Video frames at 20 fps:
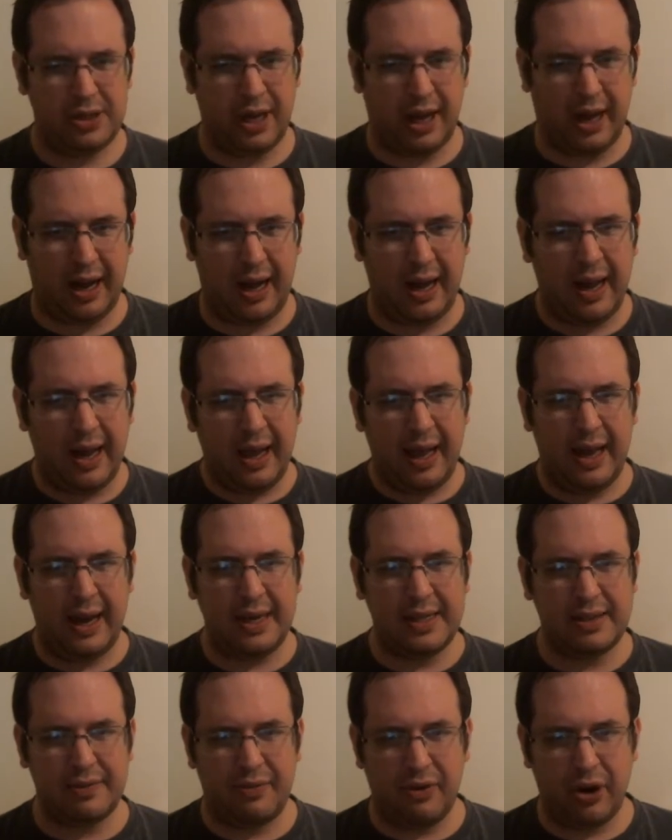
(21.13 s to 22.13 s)
Uh, it
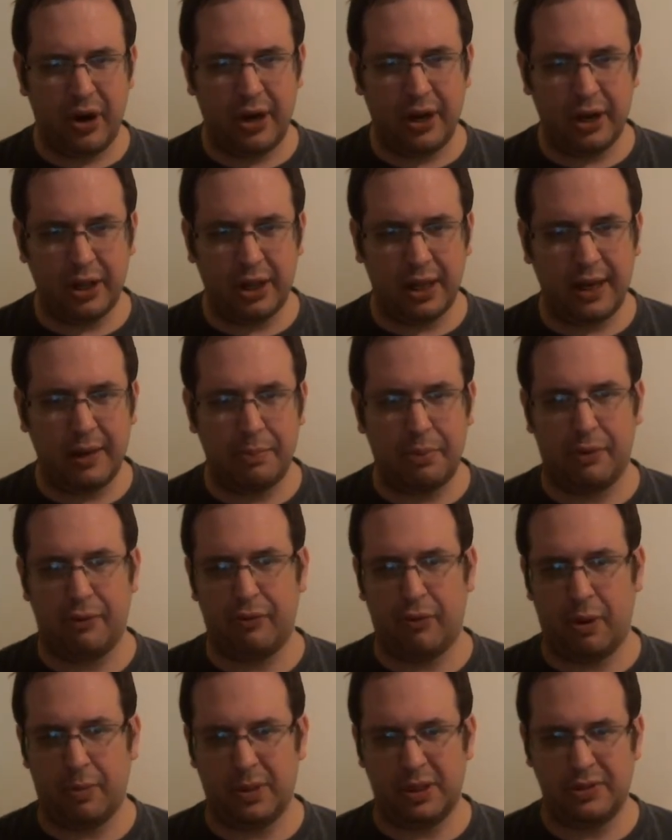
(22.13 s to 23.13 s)
has a very good lead
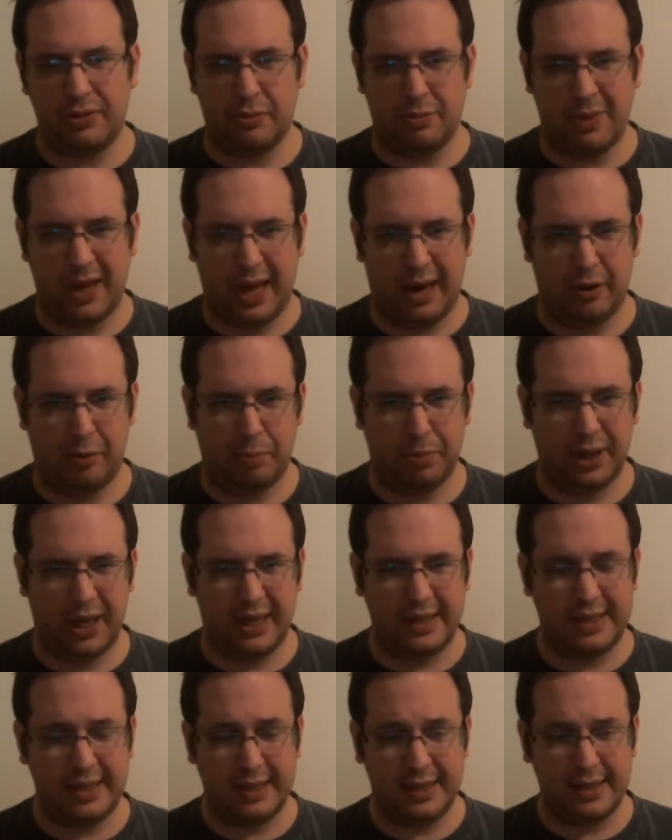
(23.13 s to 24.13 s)
performance from Donald
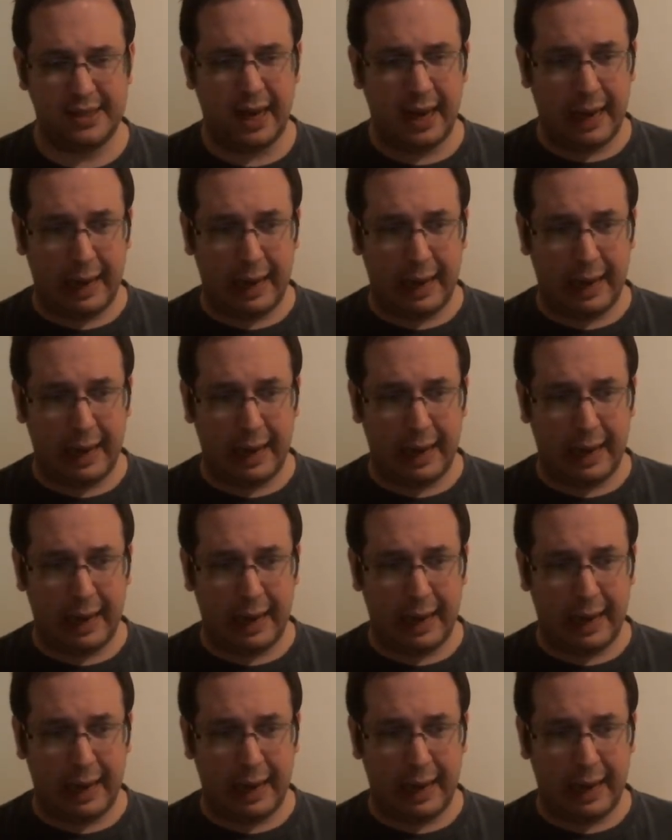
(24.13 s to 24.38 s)
Pleasance.